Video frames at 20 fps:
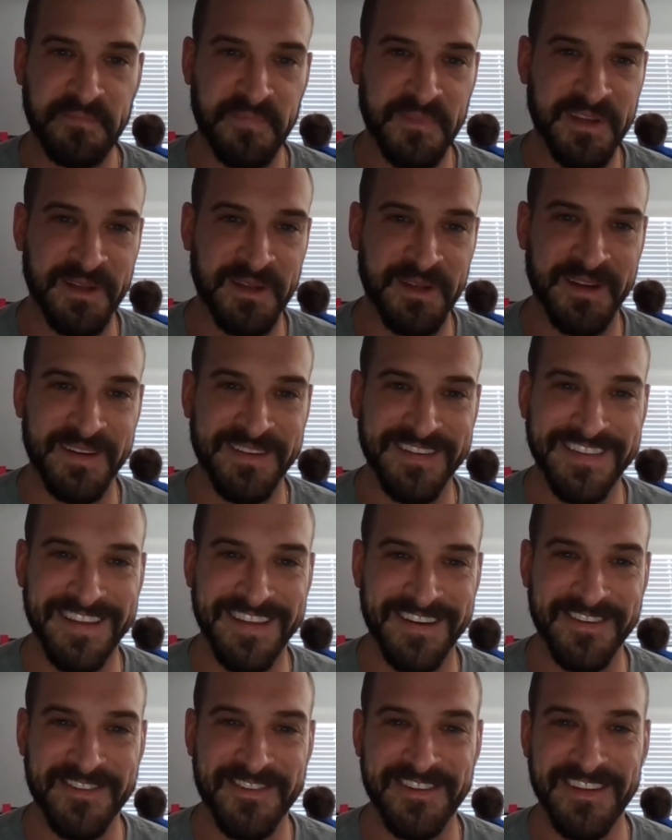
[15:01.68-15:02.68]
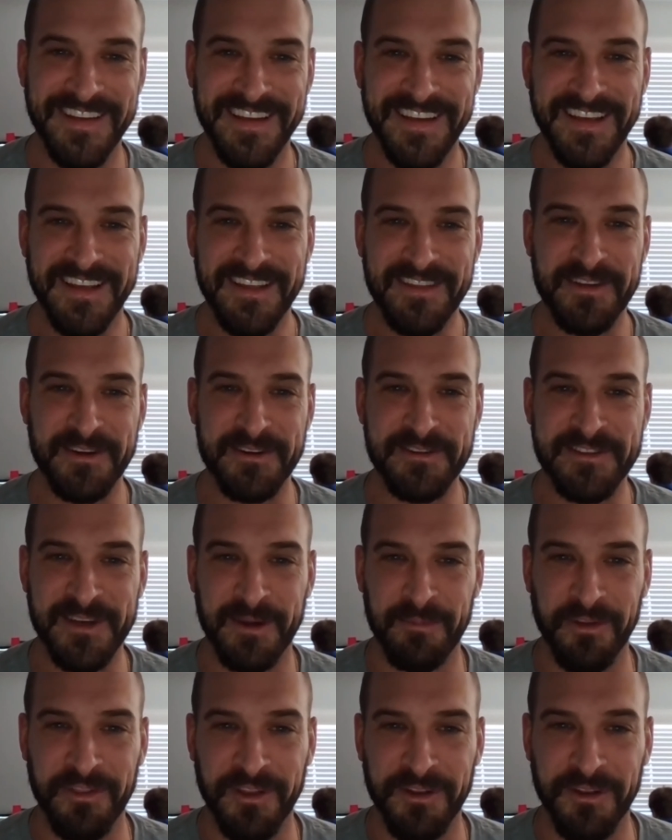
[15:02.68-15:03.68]
you know, there's
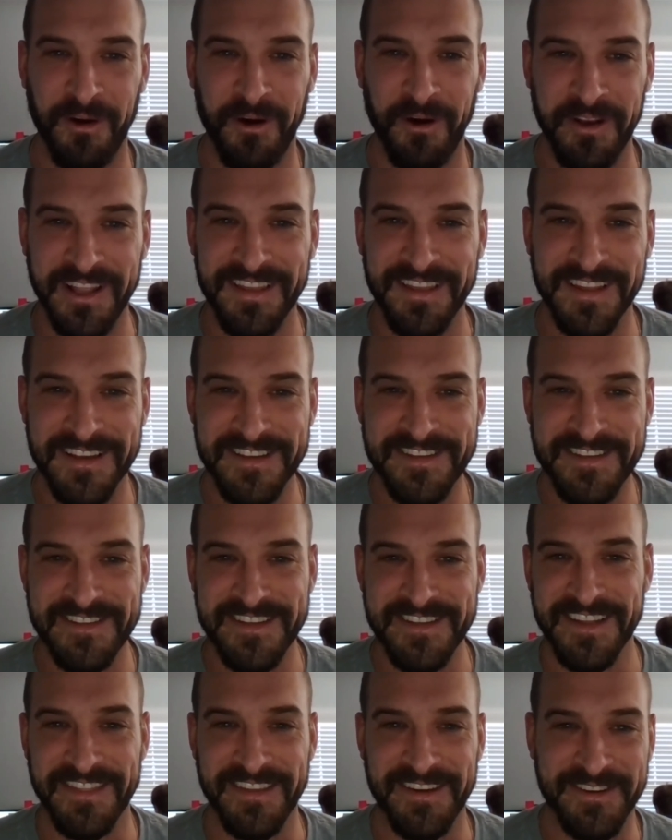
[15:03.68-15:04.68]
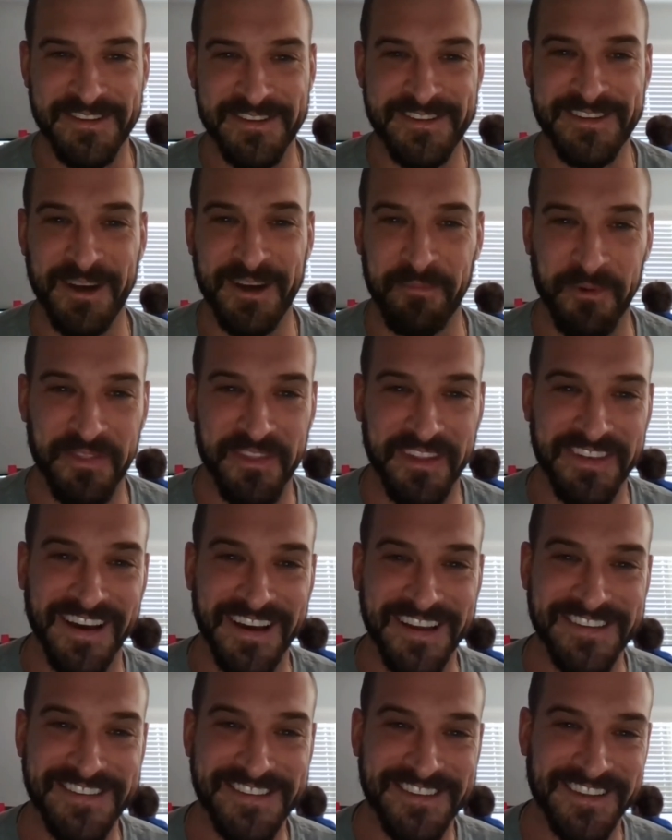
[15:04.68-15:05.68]
some on the naughty list and there's some on the
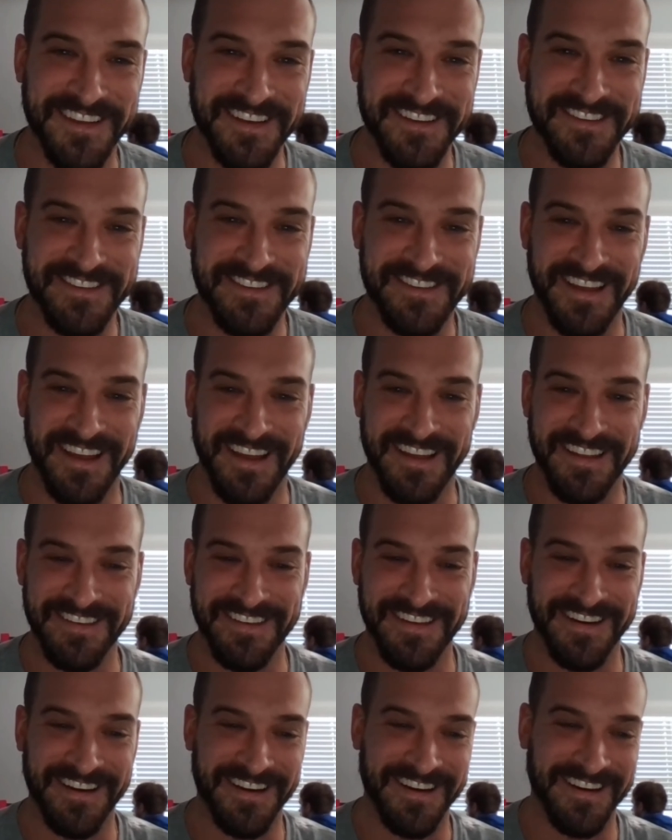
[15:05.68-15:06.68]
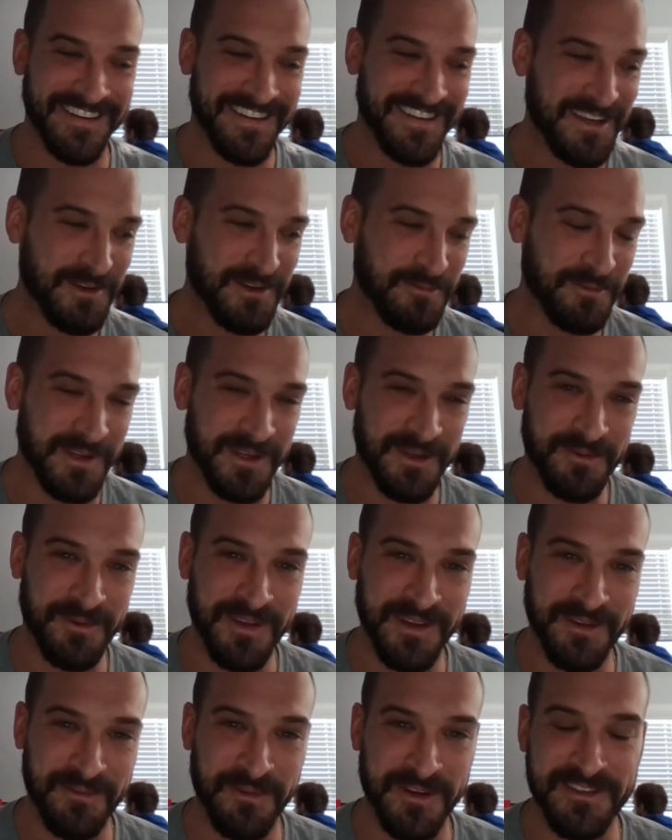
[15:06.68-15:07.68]
nice list, and
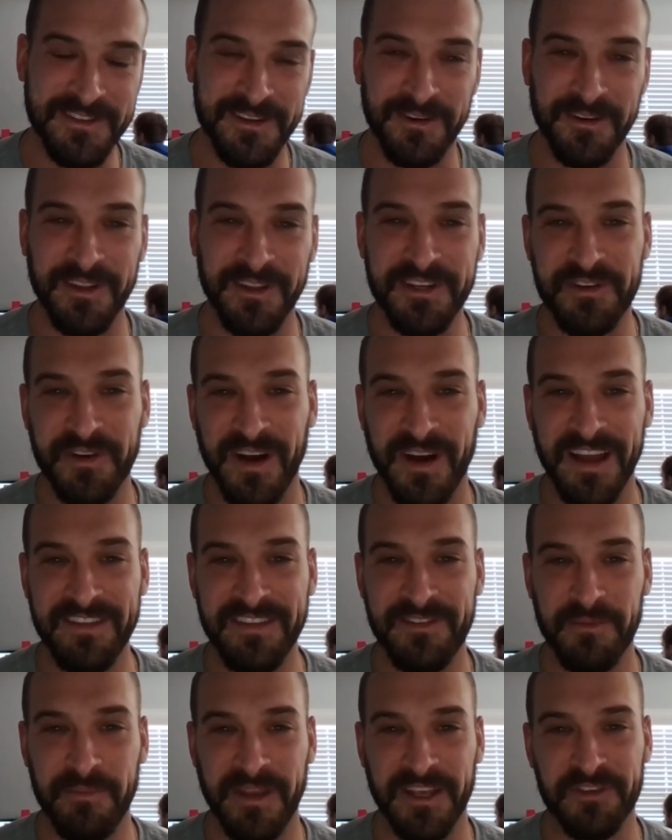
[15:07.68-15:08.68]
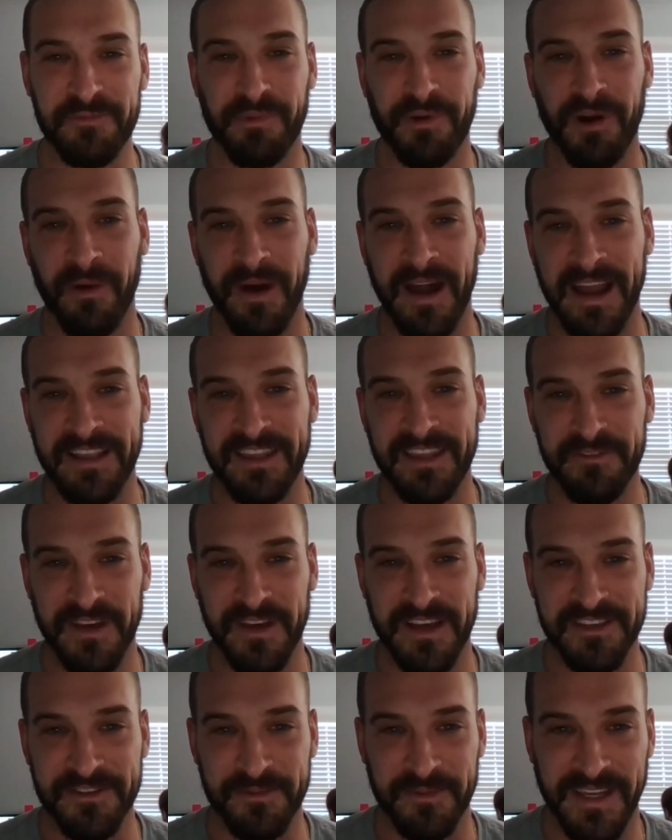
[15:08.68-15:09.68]
we certainly try to be as proactive
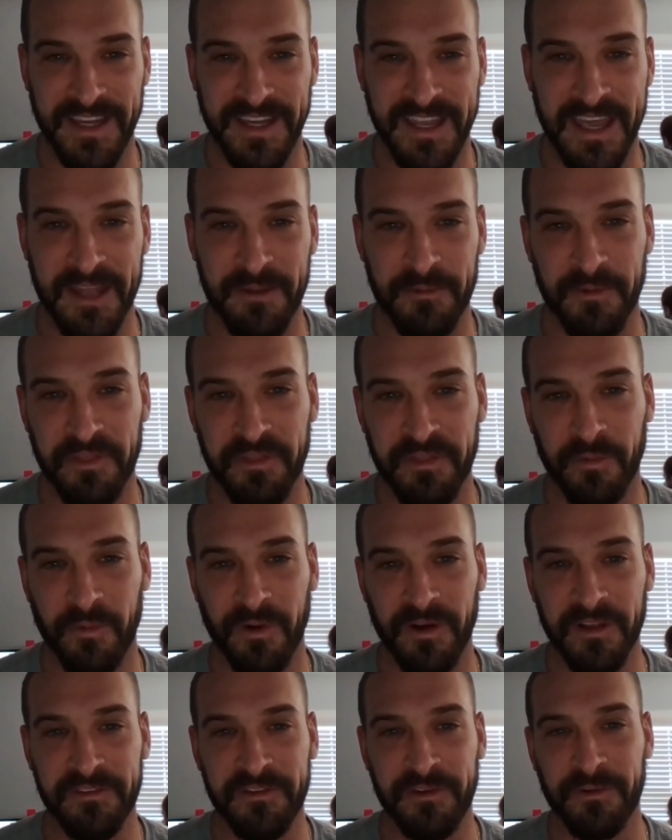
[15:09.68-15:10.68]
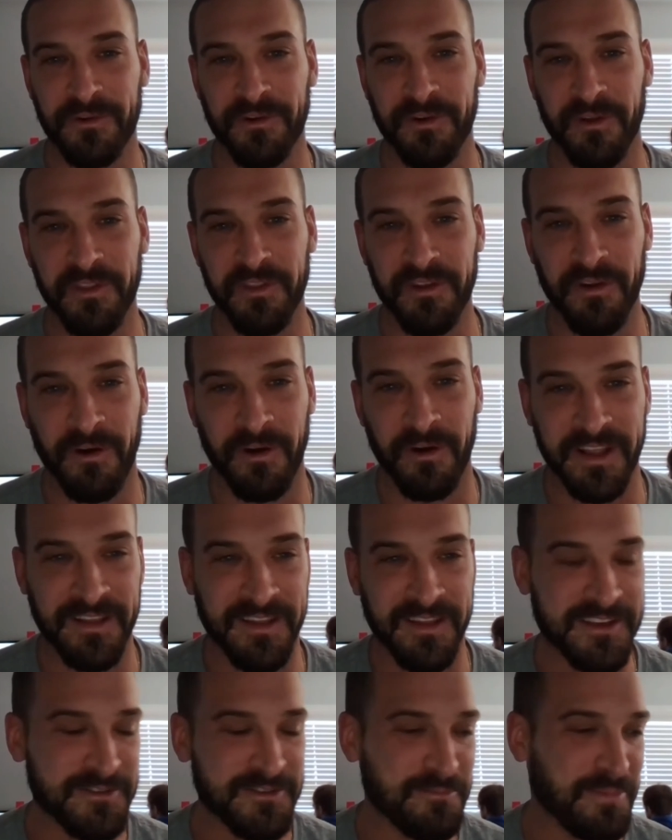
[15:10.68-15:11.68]
as we can with the ones who are on the naughty
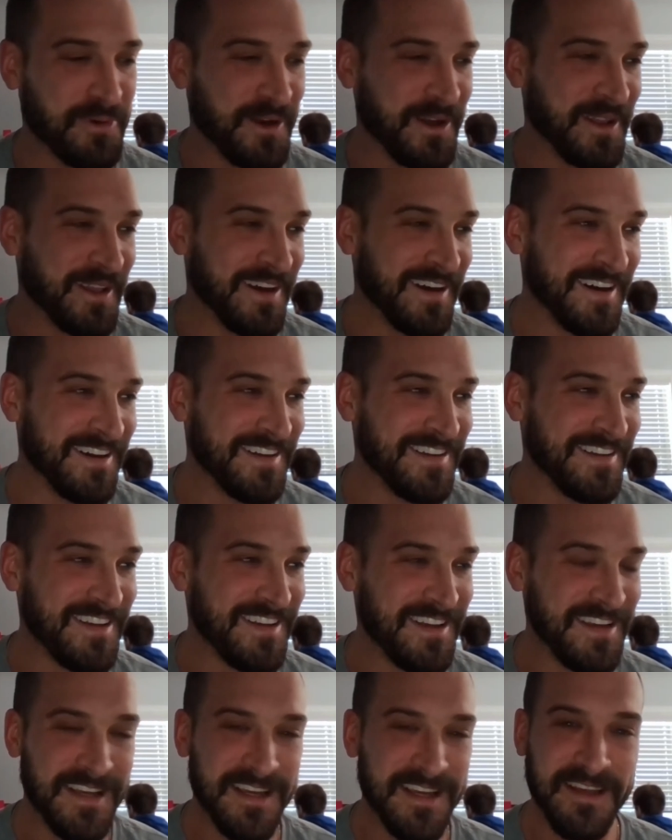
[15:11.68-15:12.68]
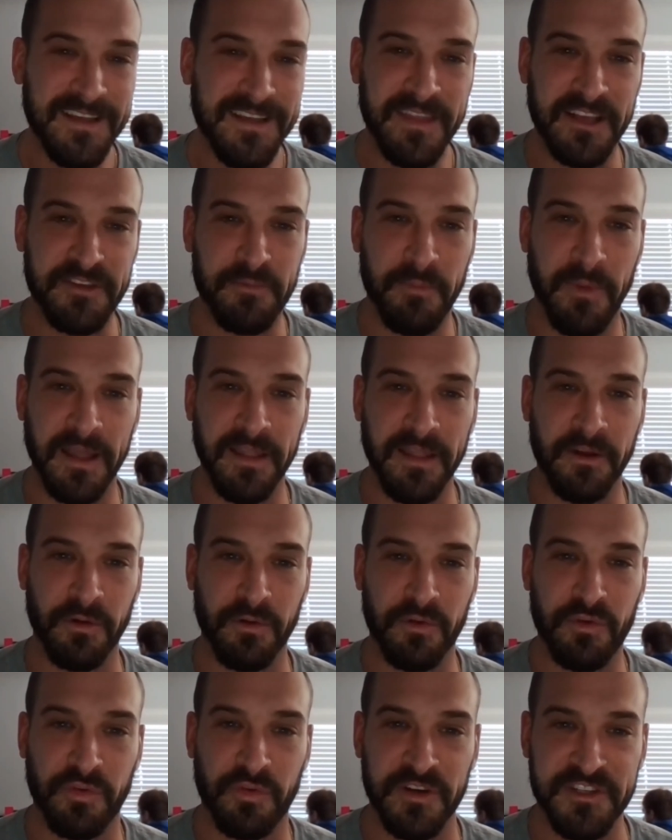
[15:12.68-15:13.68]
list, but that's my
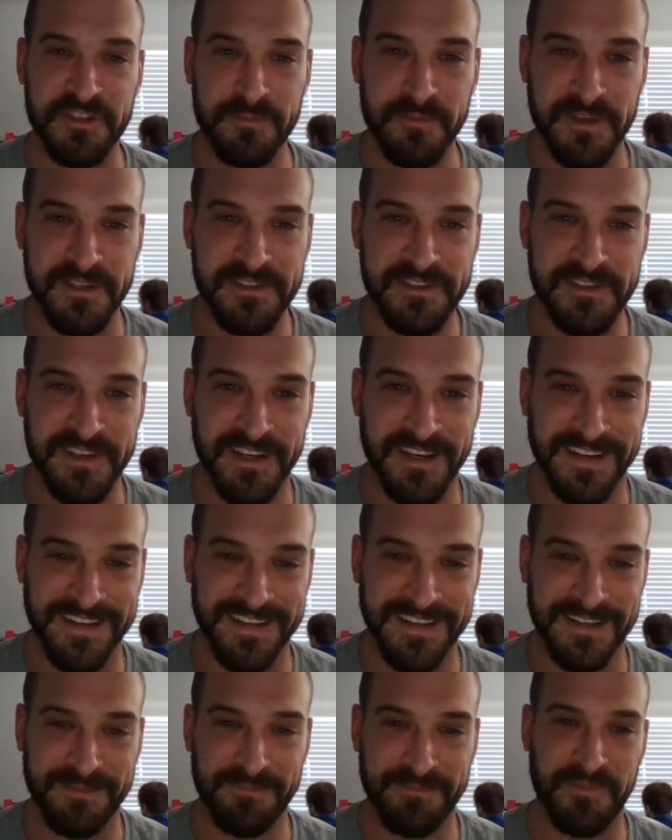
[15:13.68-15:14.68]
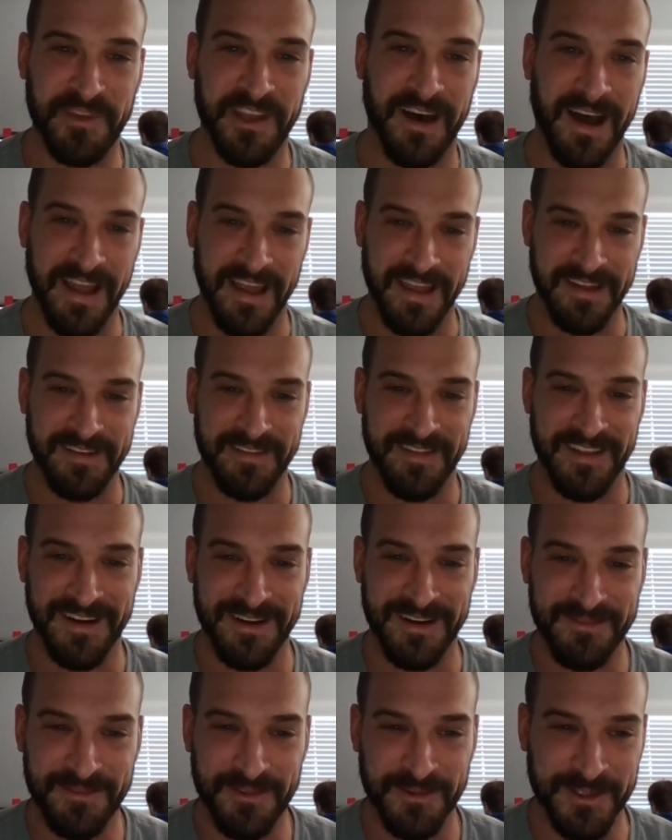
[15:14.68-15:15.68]
little Christmas tie-in
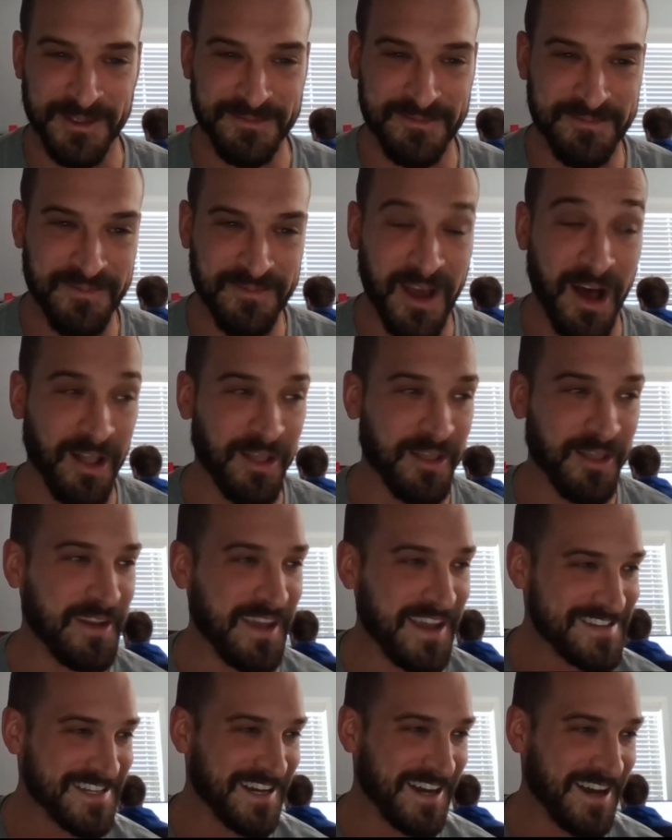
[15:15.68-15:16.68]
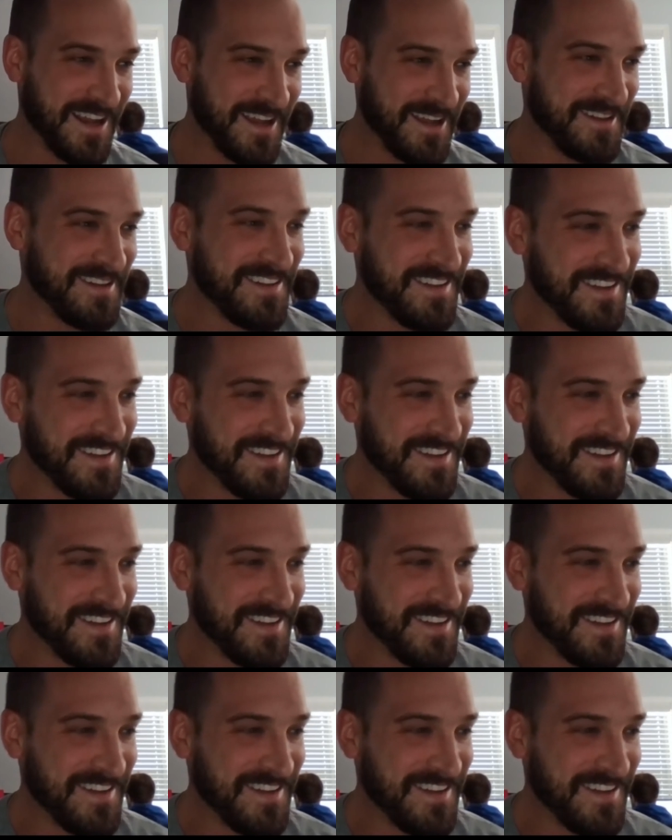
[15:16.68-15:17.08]
there, or holiday tie-in.